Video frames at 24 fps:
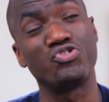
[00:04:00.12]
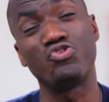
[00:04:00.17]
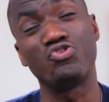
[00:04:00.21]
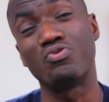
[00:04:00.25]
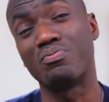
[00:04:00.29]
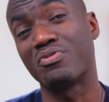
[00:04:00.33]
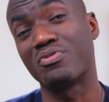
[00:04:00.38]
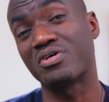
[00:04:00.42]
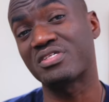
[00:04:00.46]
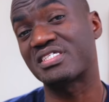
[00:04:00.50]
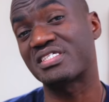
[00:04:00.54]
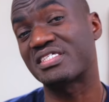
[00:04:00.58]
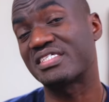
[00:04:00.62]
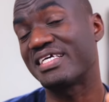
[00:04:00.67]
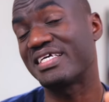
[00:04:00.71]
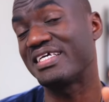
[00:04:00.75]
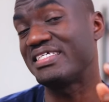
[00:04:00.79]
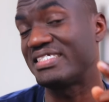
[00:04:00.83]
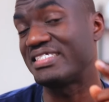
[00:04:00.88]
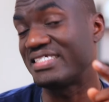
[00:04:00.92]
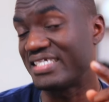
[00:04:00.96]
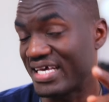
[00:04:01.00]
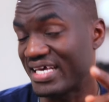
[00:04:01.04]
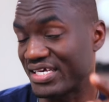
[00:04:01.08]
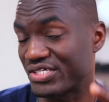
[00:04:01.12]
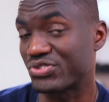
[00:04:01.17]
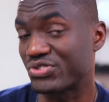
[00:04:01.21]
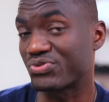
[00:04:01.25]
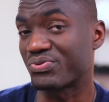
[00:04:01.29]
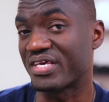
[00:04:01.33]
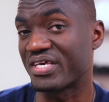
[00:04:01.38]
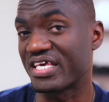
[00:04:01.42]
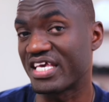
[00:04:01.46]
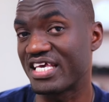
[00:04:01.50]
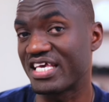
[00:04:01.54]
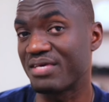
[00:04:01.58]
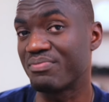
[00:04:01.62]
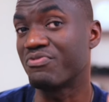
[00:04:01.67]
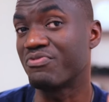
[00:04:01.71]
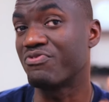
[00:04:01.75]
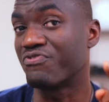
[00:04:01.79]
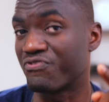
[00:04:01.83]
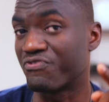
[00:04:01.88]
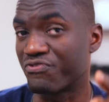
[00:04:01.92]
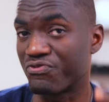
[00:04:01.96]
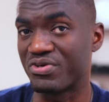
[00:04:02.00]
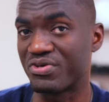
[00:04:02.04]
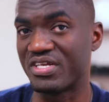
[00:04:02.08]
you must say yes to Him
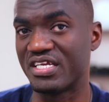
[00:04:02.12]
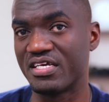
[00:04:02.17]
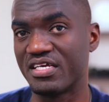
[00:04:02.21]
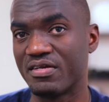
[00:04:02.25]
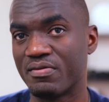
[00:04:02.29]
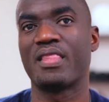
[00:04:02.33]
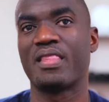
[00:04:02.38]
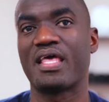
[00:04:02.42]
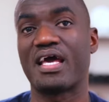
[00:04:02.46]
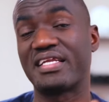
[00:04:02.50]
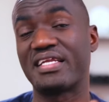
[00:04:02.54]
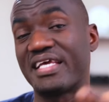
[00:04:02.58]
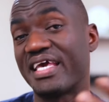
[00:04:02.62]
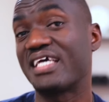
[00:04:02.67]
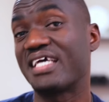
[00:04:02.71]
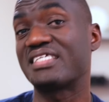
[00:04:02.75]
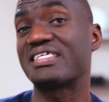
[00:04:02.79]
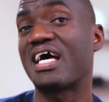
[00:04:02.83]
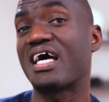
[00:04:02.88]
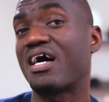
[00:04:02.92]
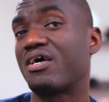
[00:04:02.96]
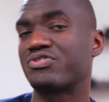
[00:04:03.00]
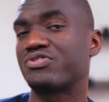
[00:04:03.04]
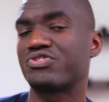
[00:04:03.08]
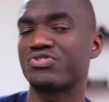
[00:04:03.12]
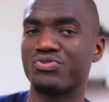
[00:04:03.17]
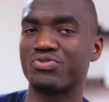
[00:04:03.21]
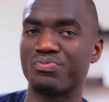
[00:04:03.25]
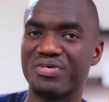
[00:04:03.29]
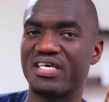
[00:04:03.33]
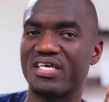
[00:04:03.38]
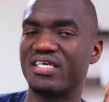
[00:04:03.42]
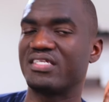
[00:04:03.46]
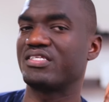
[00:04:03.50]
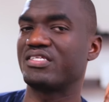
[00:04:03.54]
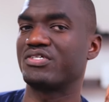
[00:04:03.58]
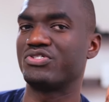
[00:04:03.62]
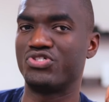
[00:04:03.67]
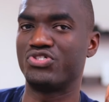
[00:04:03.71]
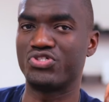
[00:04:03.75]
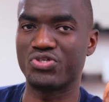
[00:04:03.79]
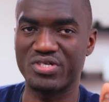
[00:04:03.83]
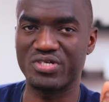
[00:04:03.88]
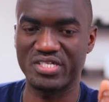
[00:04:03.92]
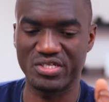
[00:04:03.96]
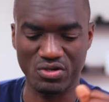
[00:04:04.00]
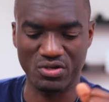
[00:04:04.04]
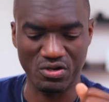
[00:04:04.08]
fully. And here's how to begin the
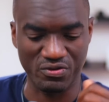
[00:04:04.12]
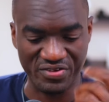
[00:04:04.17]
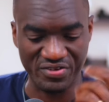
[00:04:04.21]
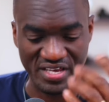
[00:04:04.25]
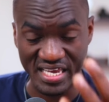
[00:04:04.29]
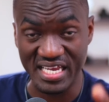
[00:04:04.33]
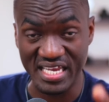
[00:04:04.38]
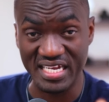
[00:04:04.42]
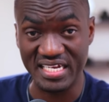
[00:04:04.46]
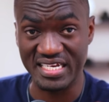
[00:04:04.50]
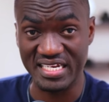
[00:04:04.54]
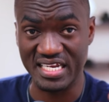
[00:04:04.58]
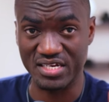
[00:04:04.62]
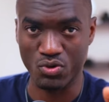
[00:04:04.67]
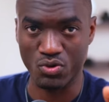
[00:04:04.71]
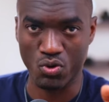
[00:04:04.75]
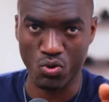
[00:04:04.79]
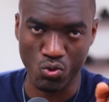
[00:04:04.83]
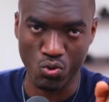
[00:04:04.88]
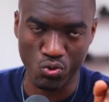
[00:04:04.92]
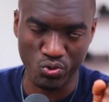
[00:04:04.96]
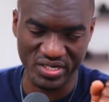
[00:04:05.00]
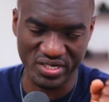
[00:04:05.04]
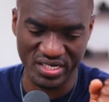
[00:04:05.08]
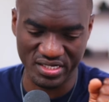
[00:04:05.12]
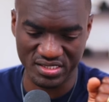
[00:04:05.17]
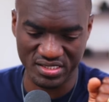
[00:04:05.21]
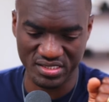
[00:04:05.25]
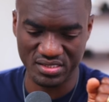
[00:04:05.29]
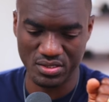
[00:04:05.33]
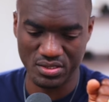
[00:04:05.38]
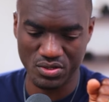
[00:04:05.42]
journey of healing and wholeness.